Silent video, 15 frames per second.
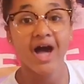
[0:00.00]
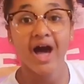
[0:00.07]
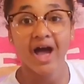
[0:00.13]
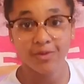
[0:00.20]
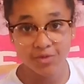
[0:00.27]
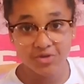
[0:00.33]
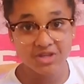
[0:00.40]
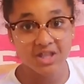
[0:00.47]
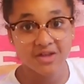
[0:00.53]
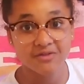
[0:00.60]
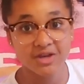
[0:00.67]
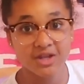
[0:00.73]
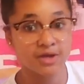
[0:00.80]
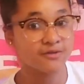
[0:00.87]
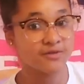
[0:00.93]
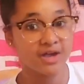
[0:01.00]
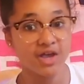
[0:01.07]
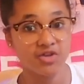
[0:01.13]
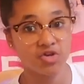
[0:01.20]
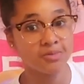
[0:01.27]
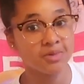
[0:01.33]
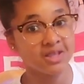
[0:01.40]
I will do that video if you
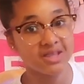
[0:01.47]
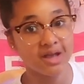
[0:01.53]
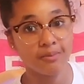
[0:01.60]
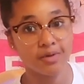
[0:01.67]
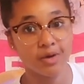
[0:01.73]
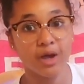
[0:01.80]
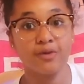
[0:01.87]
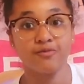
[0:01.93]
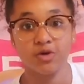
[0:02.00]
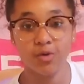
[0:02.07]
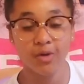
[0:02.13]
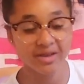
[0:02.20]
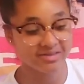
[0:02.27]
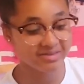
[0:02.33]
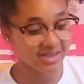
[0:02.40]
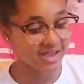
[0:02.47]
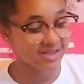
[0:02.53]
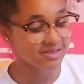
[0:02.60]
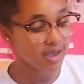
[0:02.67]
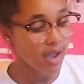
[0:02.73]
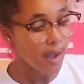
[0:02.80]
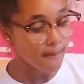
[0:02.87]
guys comment it down below and request it.